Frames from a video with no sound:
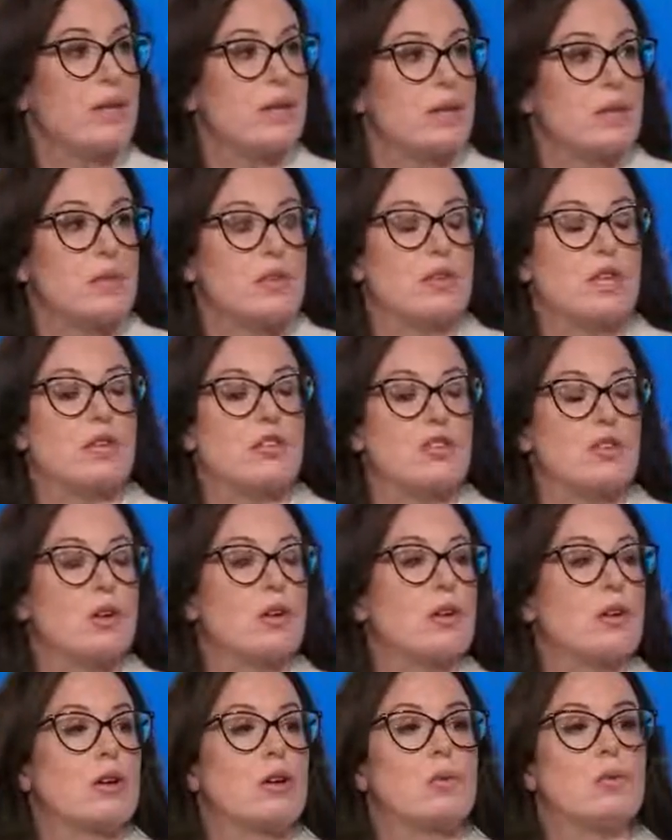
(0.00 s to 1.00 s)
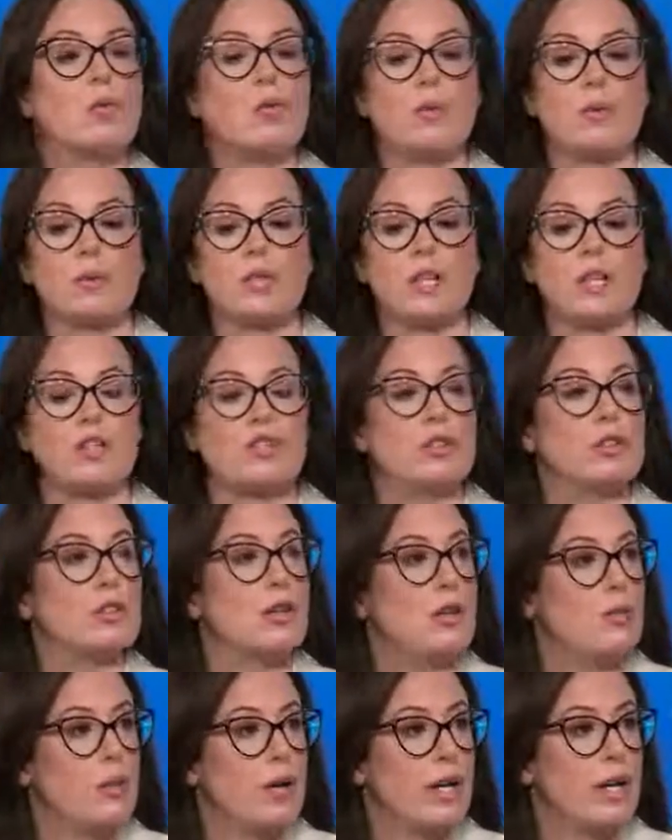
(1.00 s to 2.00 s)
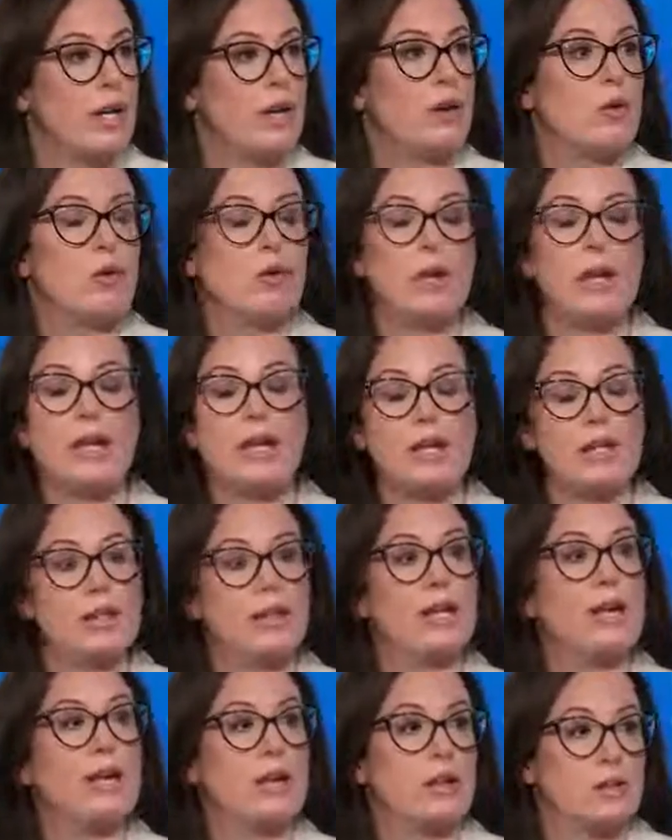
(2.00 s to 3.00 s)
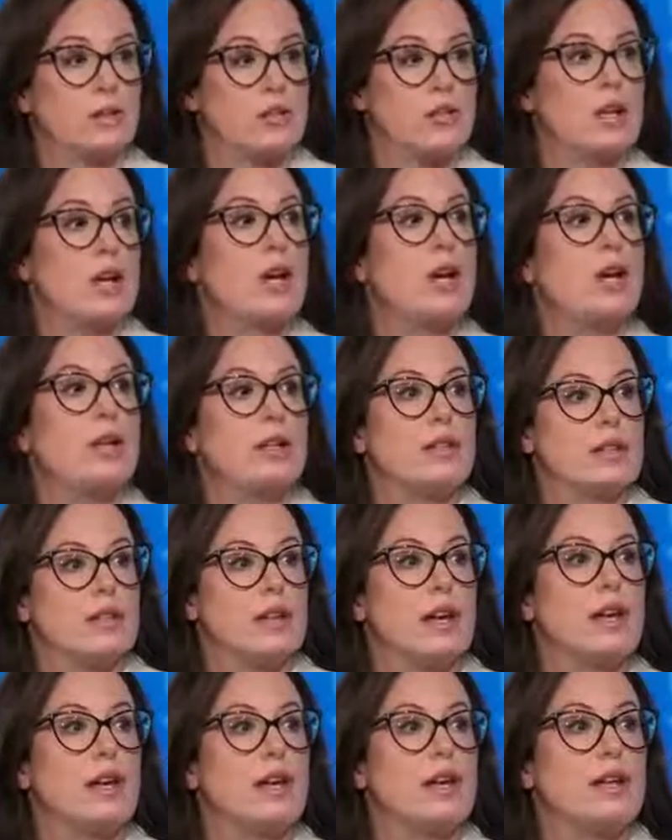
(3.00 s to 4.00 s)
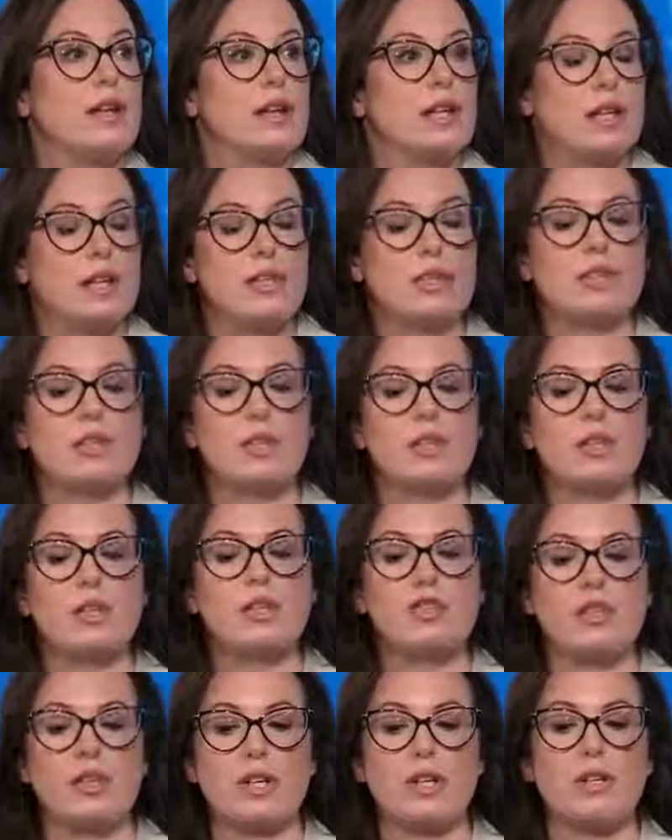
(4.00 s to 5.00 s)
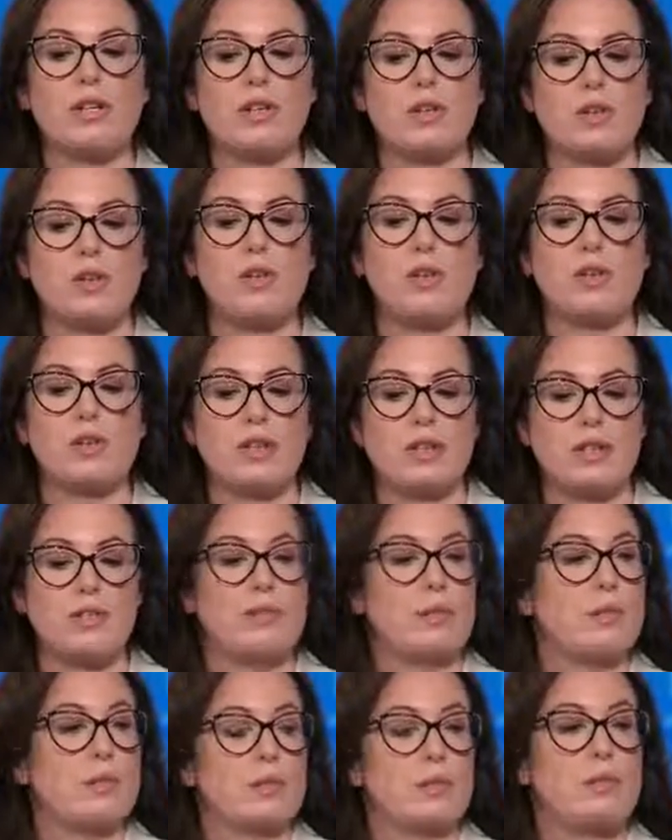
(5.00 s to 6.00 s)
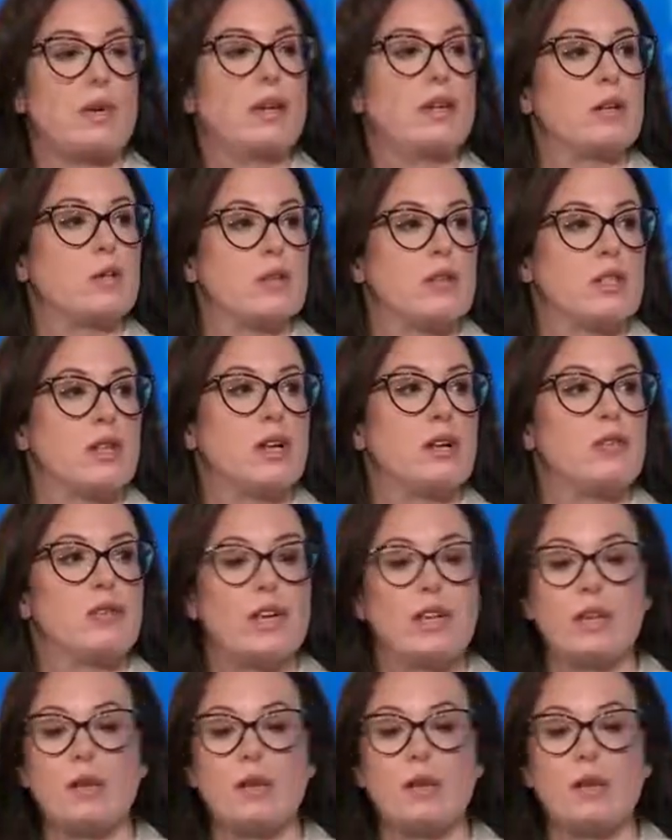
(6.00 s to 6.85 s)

the potential harm or potential law breaking or anything else in saying that he simply treated this all as if it was about himself. And